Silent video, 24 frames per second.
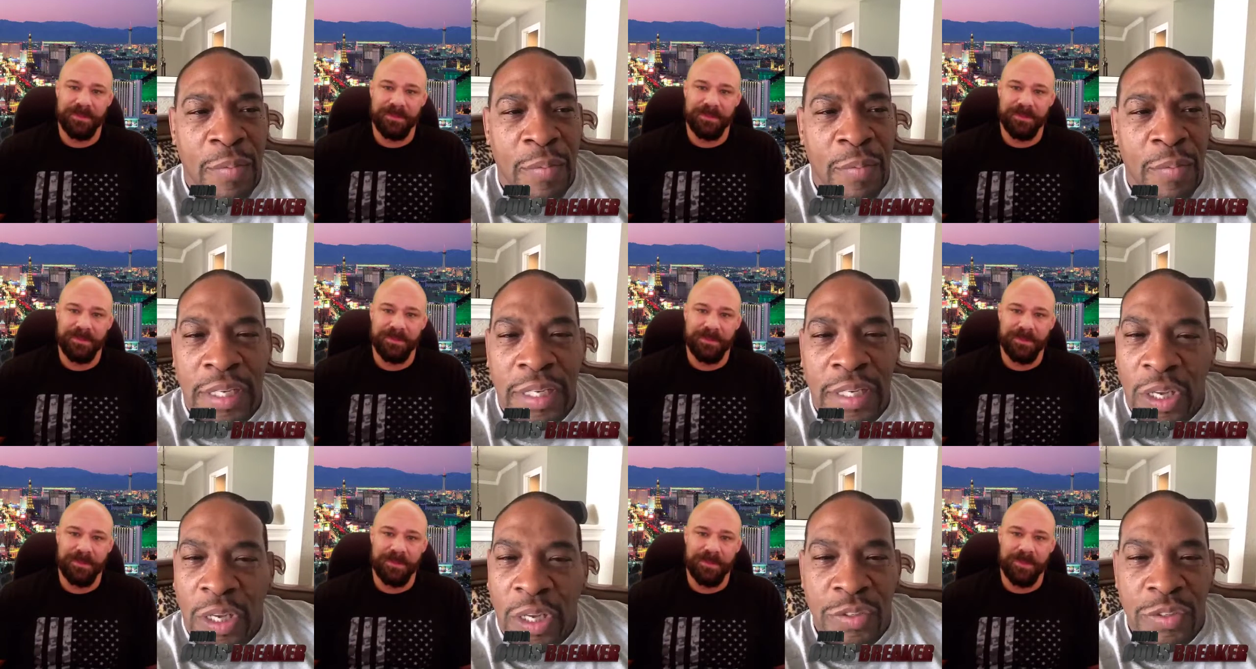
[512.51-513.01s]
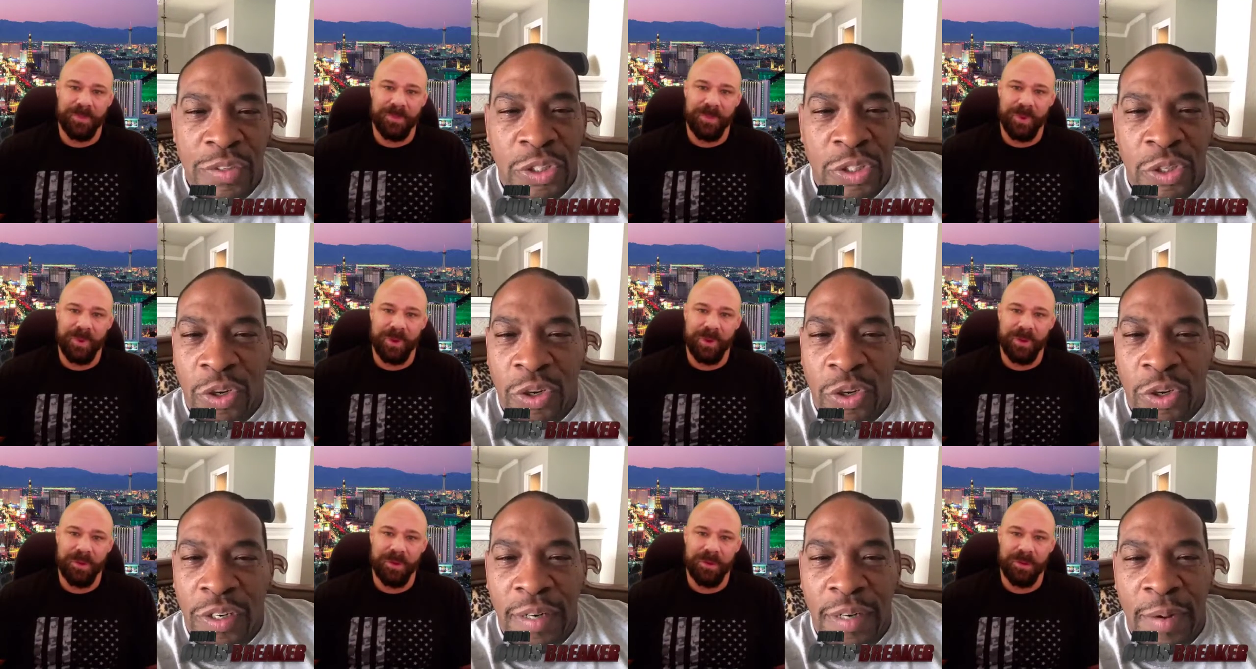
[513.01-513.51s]
Speaker 1: wouldn't close the
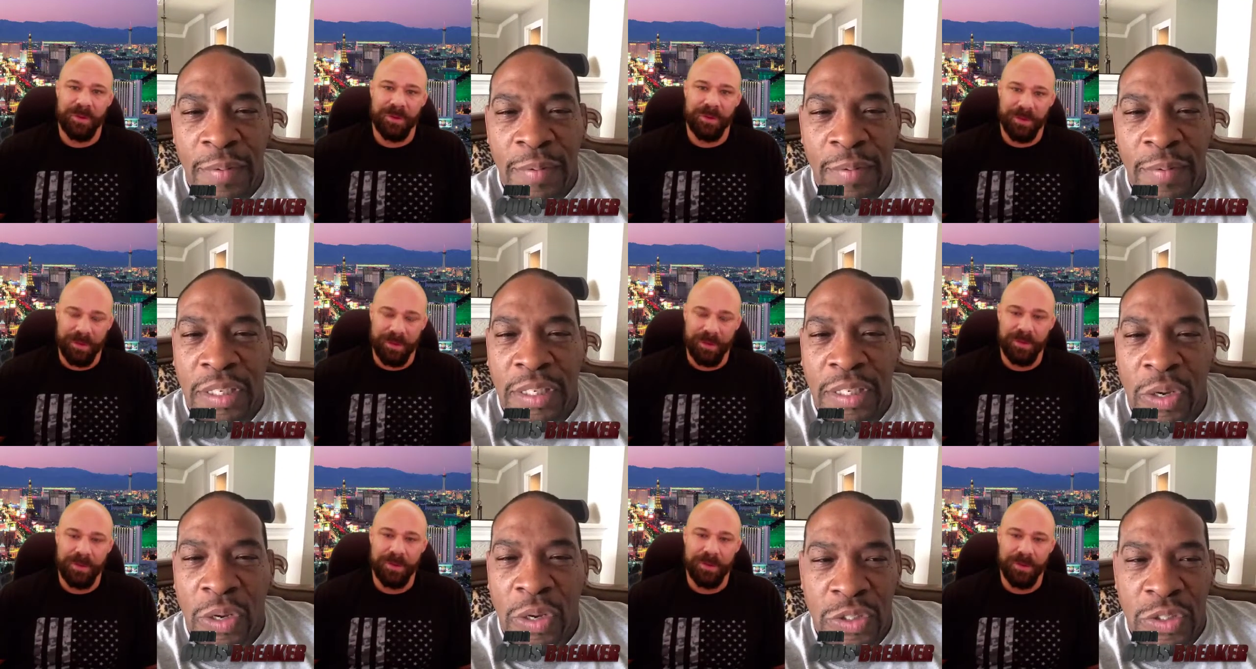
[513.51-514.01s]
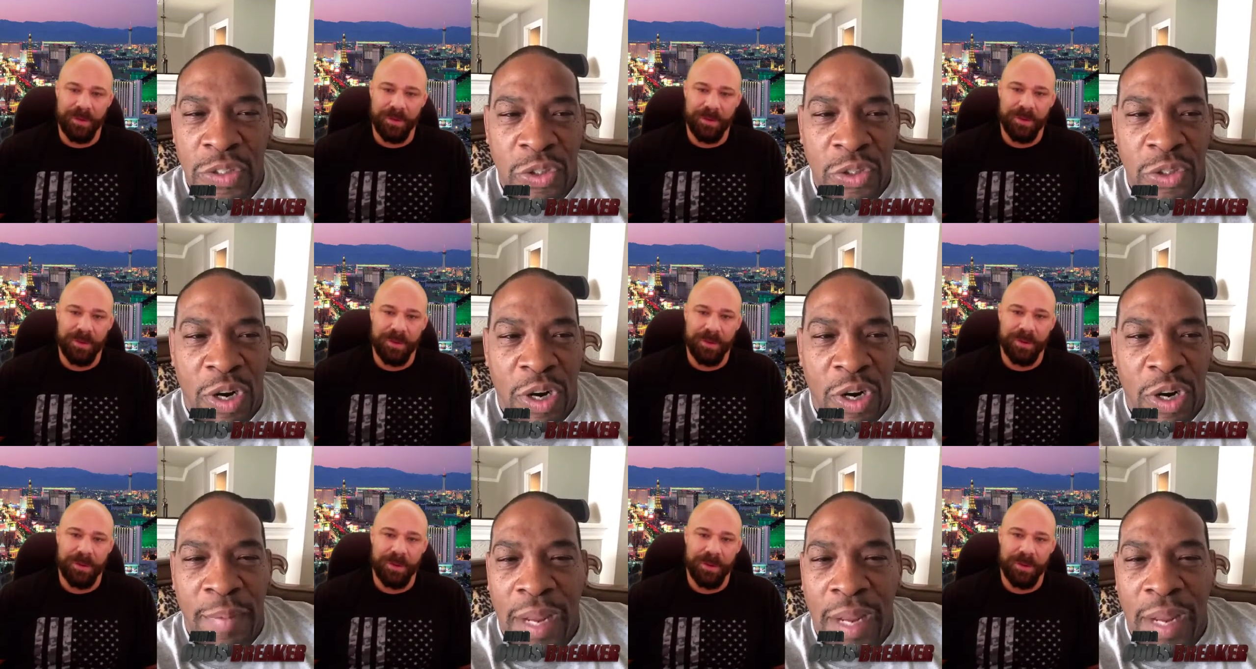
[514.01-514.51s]
door. I wouldn't close the
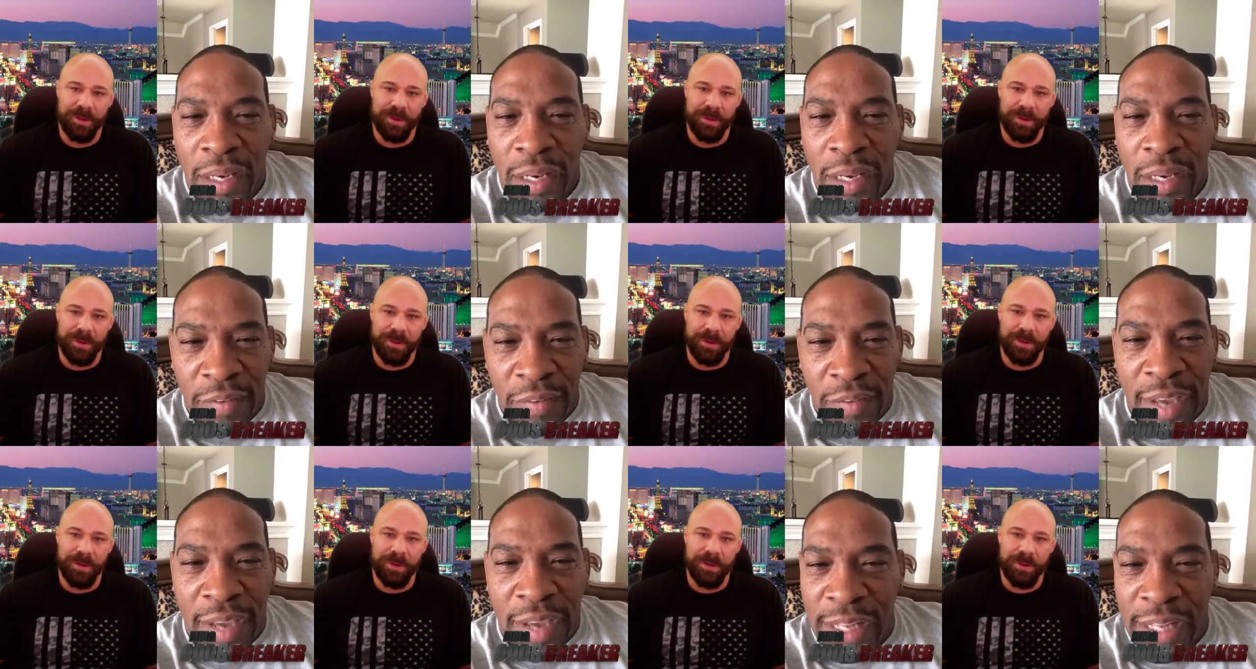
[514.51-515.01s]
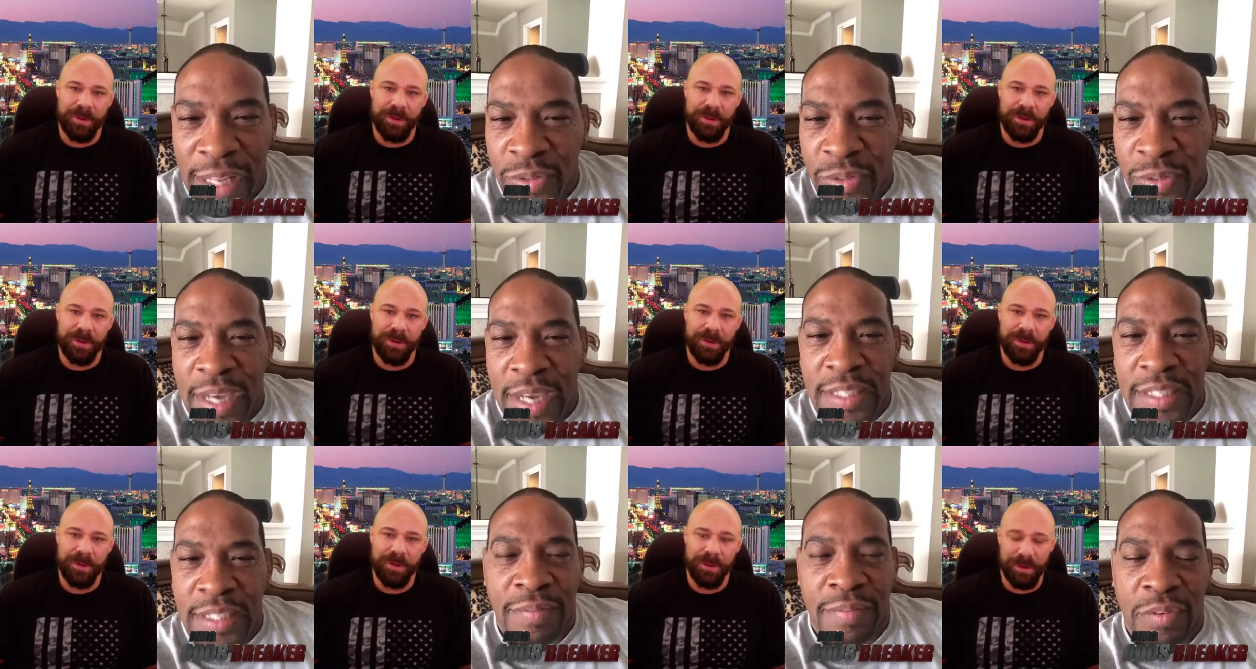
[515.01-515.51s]
door. I mean, I love college
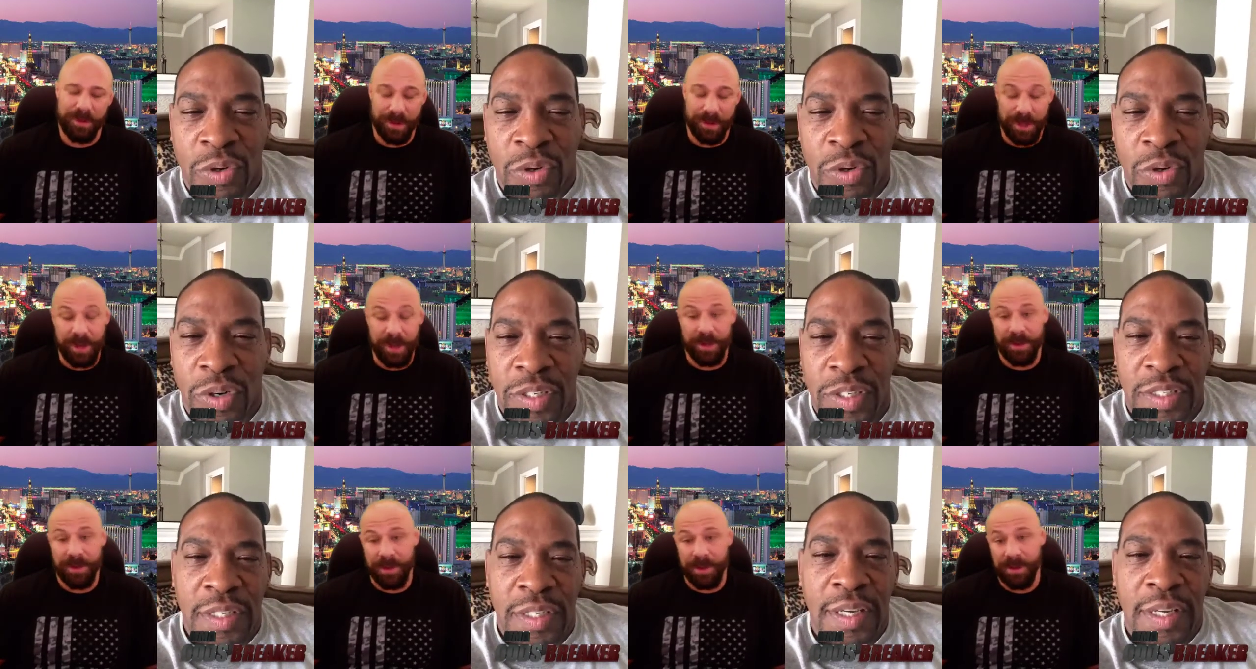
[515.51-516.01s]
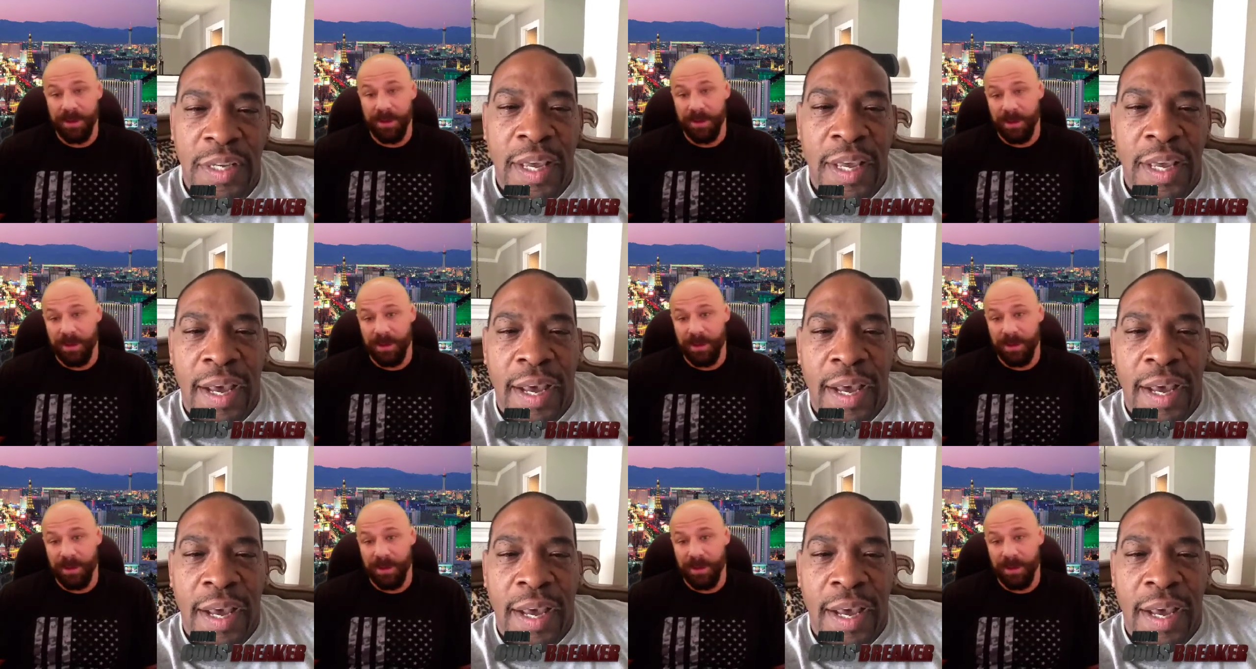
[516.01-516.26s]
wrestling, of course.